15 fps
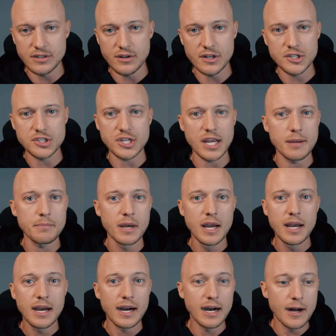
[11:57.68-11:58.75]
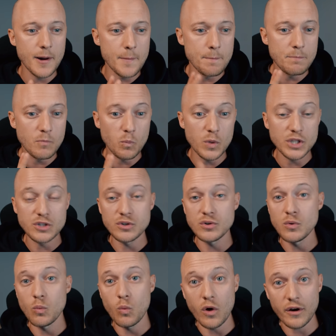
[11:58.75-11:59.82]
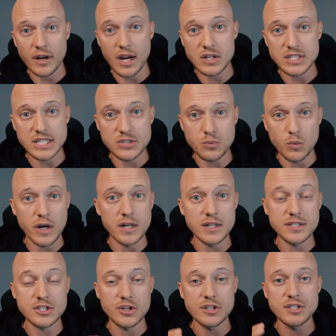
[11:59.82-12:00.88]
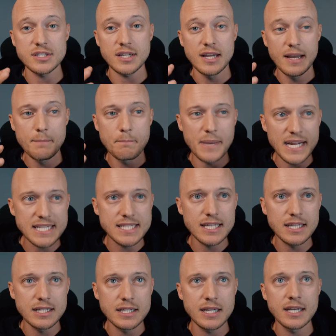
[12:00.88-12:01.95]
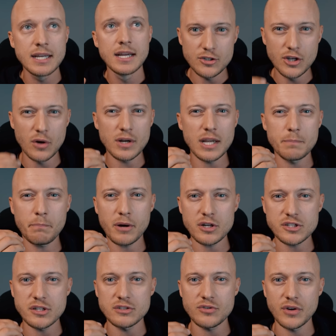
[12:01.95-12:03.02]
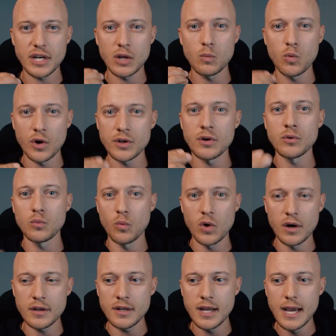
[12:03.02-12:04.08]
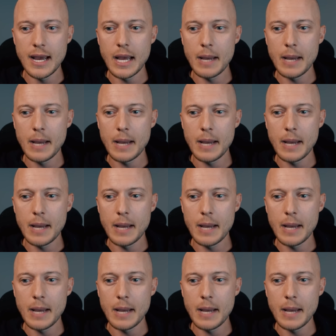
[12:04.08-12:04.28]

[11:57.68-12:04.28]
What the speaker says: you know, in shape. We do workouts as well. So it's basically, you don't get personal training one-on-one,